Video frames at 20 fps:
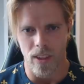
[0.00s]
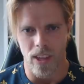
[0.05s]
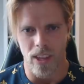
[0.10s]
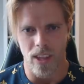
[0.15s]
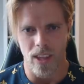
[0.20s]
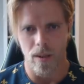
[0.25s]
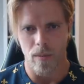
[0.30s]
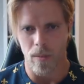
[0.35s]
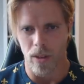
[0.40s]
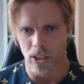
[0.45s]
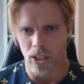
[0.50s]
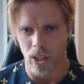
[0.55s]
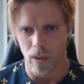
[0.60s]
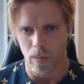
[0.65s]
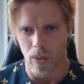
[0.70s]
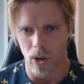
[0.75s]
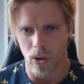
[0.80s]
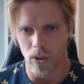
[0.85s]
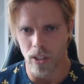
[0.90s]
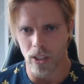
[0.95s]
the muscle
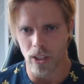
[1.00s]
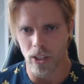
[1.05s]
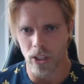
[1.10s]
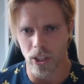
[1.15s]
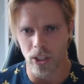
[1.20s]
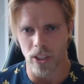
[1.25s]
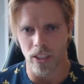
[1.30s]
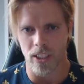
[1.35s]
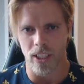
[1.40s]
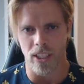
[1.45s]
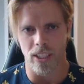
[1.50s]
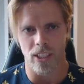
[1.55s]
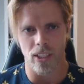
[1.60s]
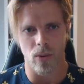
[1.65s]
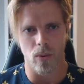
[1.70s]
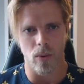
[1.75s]
protein synthesis,